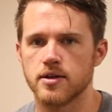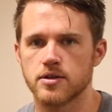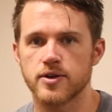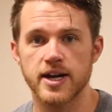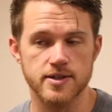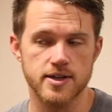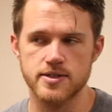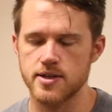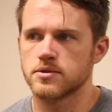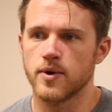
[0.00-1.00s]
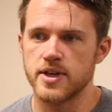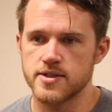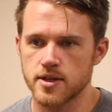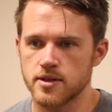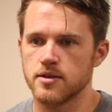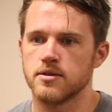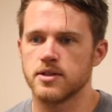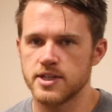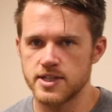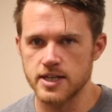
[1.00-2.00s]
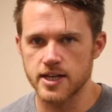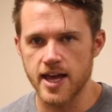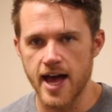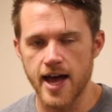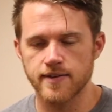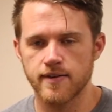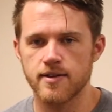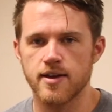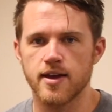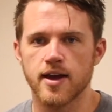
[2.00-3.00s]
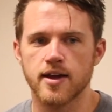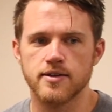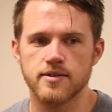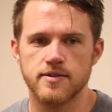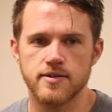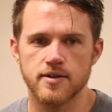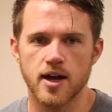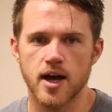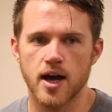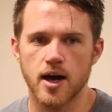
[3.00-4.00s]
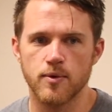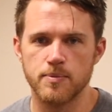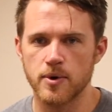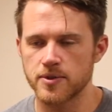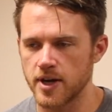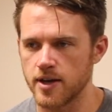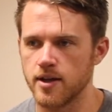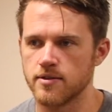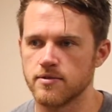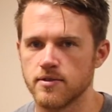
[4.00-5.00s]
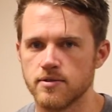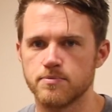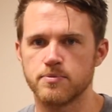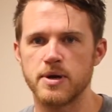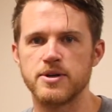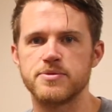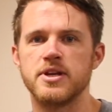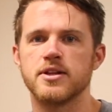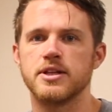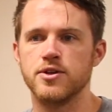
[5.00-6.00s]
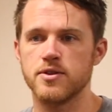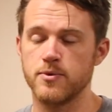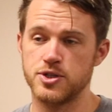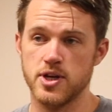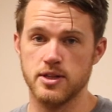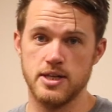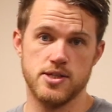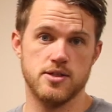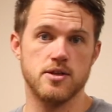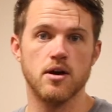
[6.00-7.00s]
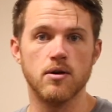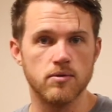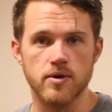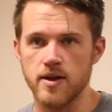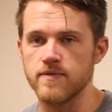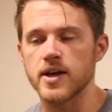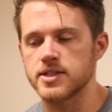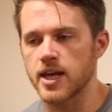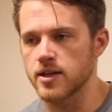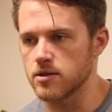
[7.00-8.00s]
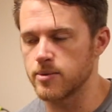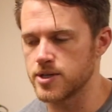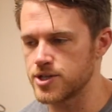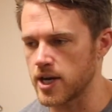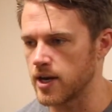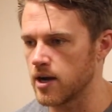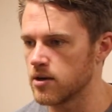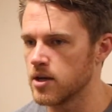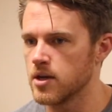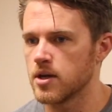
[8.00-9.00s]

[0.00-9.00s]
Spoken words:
Craigslist, so I sent the listing to Kat, and we both kind of pretty much immediately knew that we should at least go investigate a little bit and check it out.